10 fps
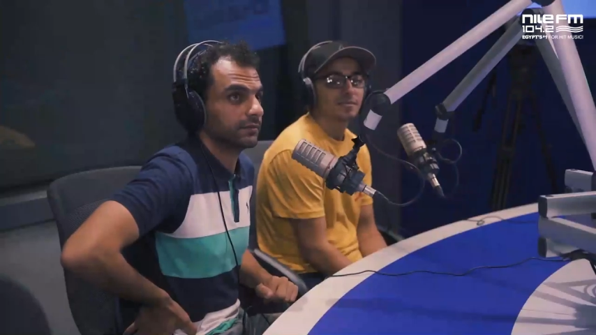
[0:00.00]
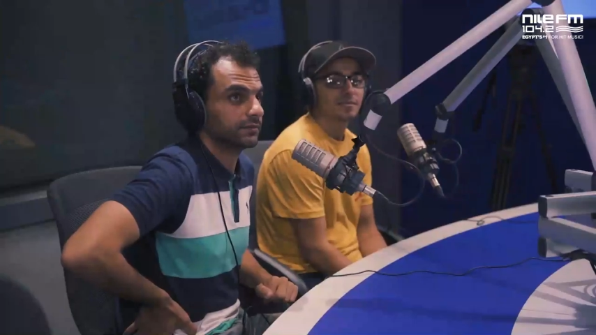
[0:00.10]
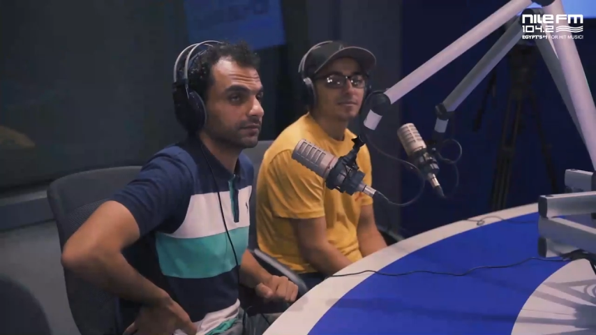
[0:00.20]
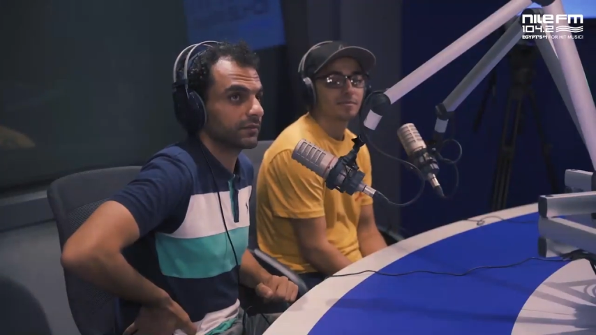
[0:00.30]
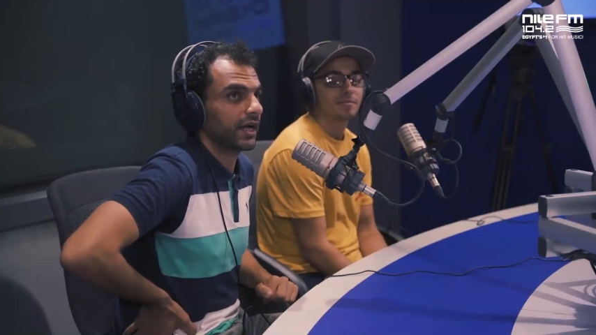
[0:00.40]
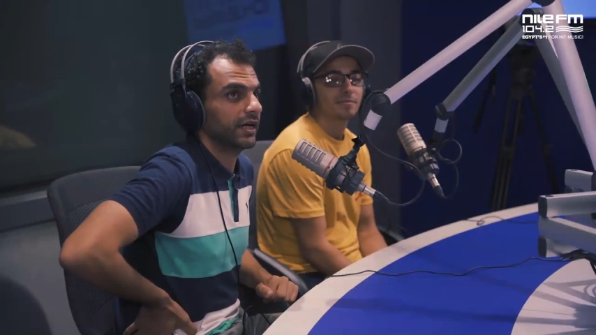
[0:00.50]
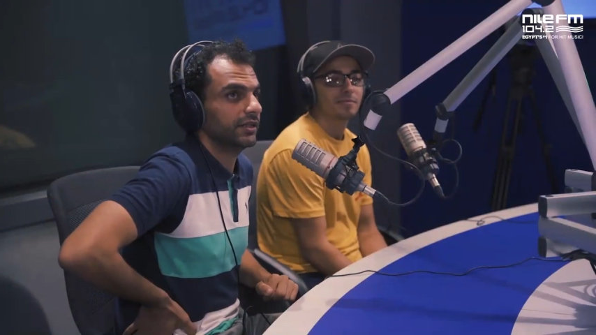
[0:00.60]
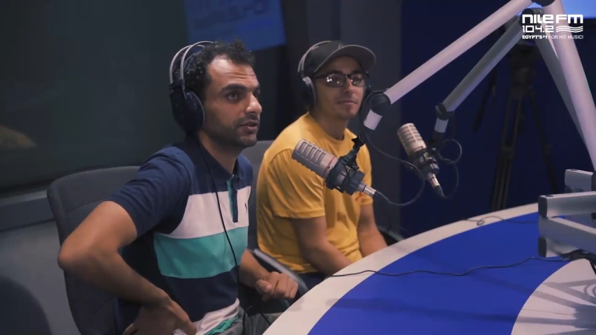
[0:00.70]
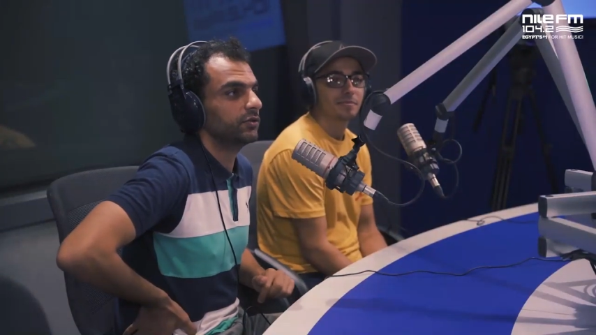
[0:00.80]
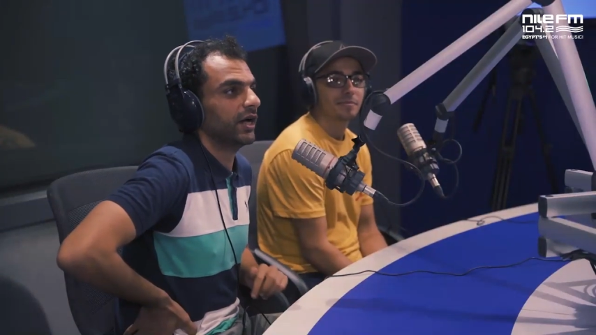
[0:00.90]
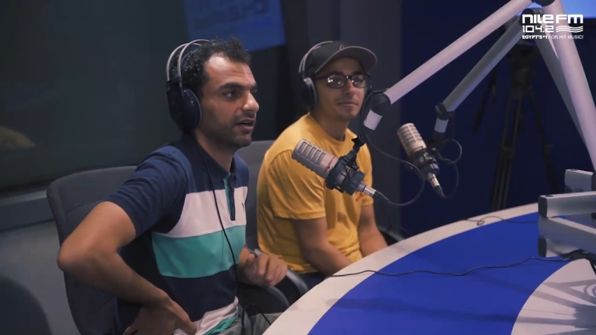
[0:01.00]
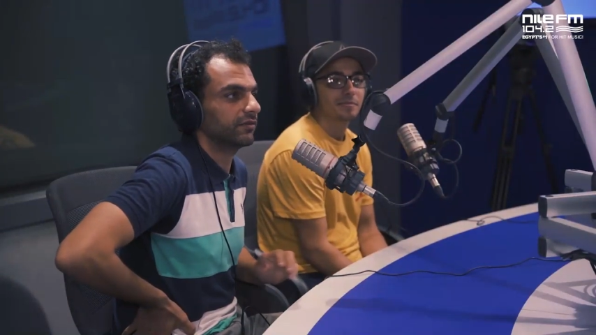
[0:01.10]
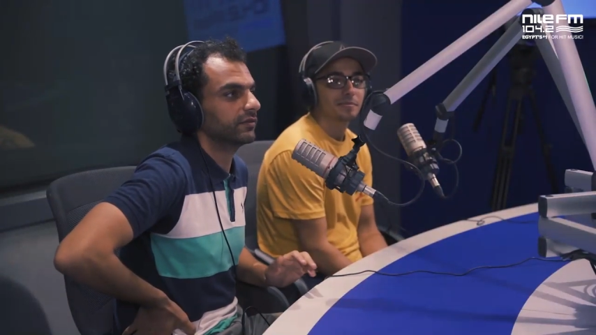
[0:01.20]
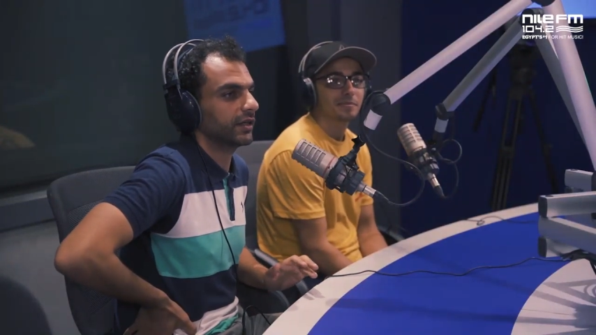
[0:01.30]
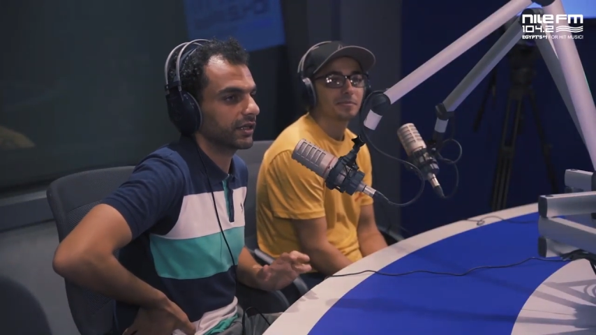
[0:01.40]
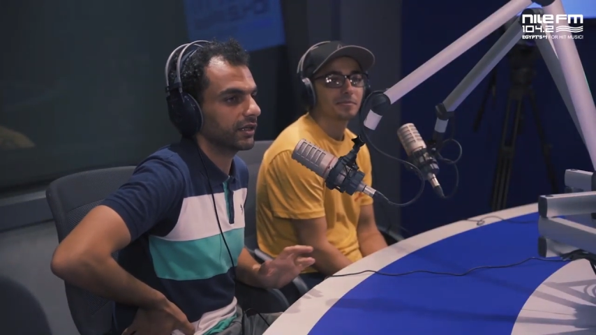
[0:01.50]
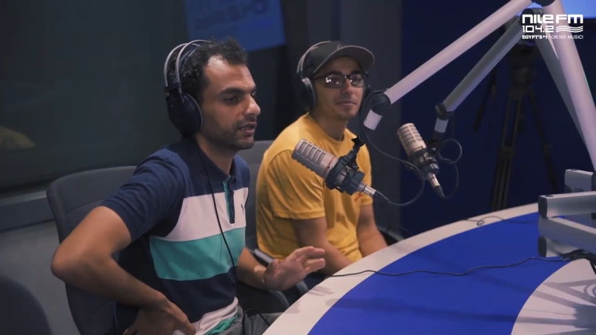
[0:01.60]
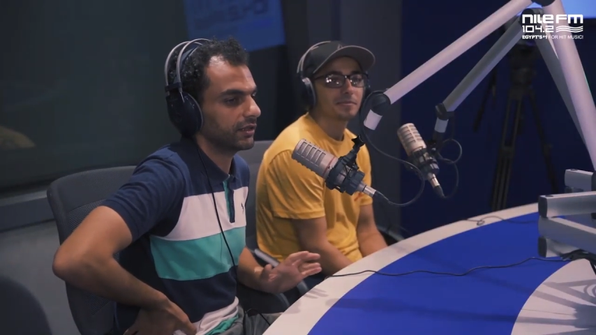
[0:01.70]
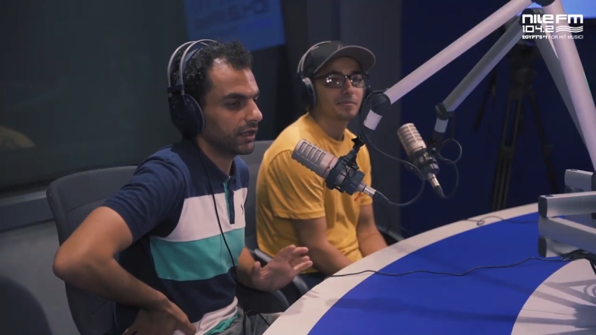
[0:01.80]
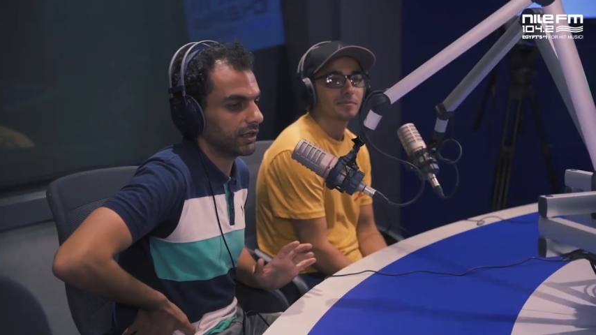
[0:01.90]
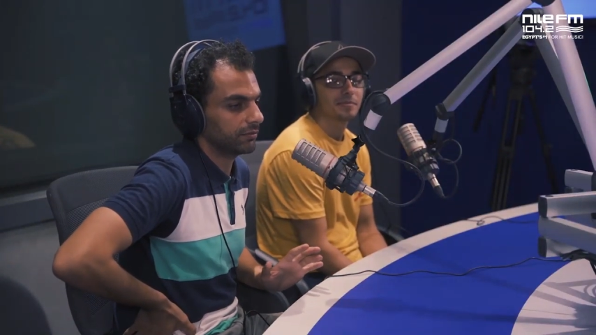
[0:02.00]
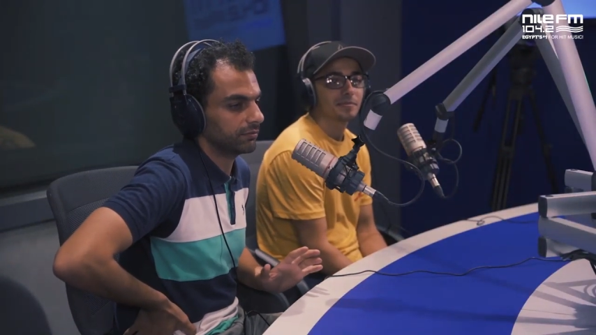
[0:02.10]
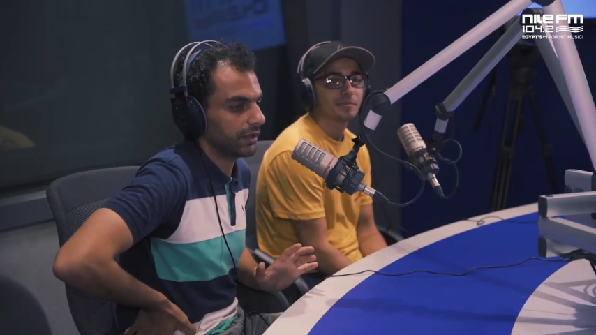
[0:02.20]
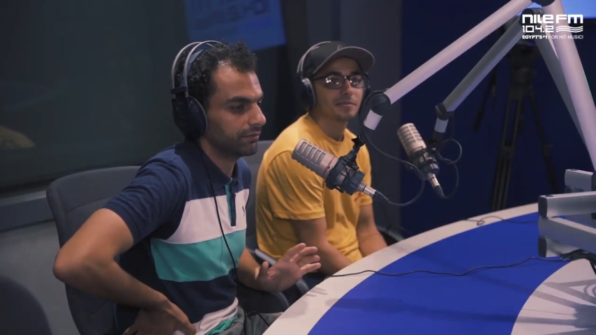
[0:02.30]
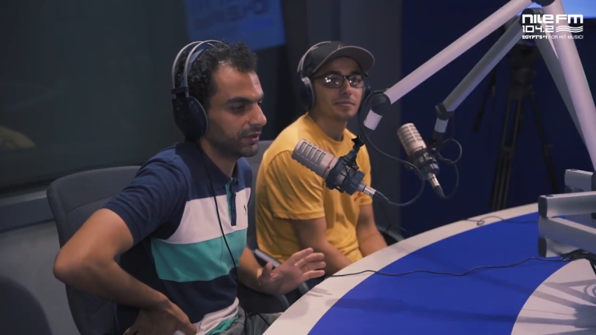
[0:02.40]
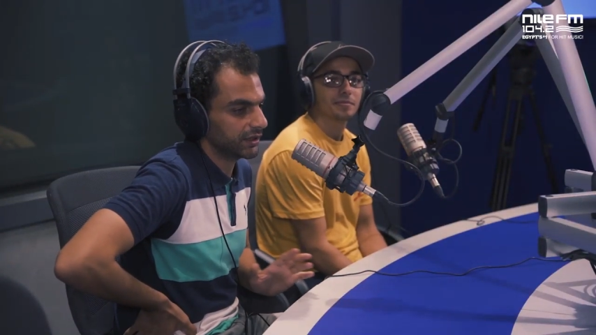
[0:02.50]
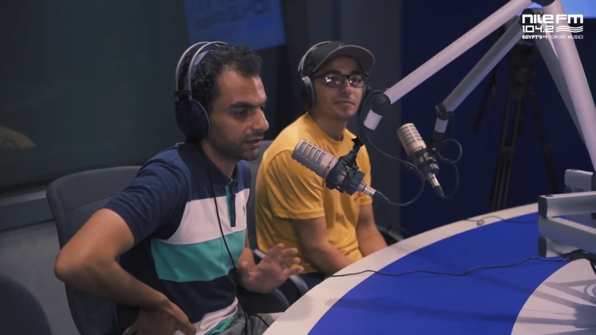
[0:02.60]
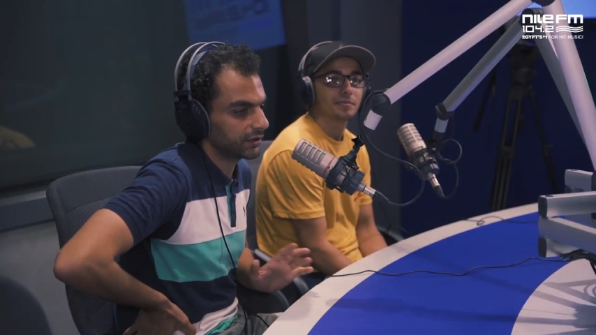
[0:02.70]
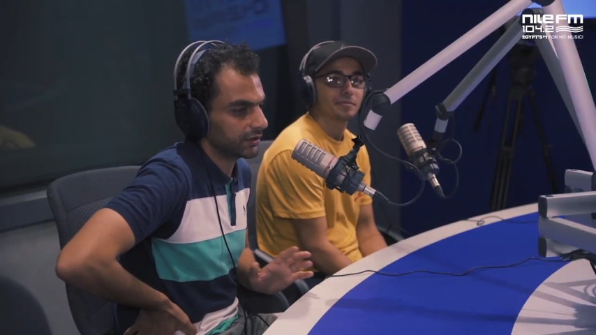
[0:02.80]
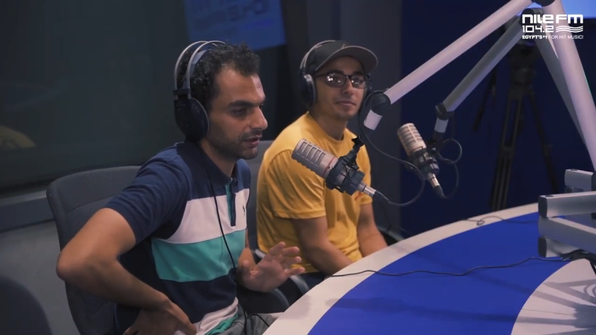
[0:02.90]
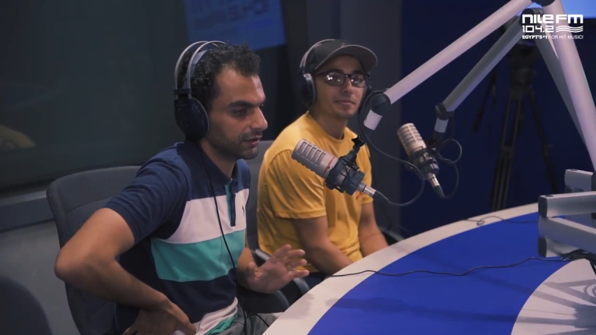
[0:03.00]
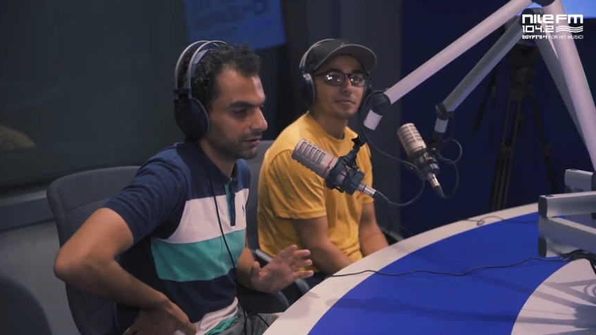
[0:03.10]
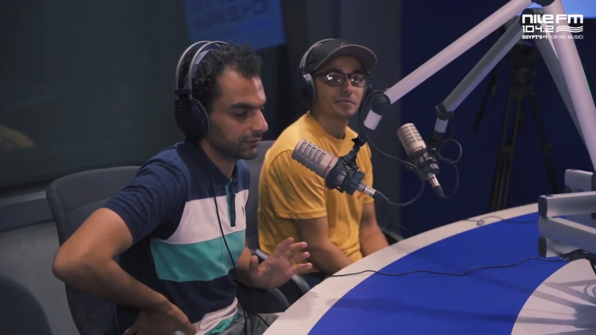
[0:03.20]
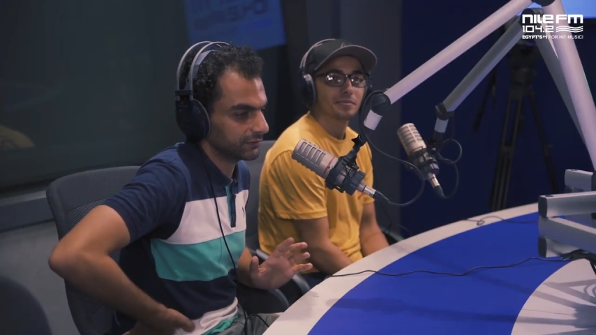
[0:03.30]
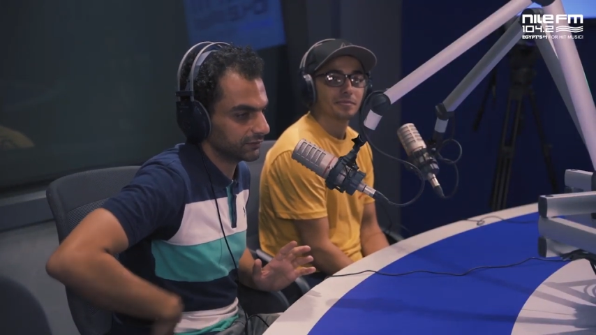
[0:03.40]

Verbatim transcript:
Speaker 1: Obviously, I do have like a big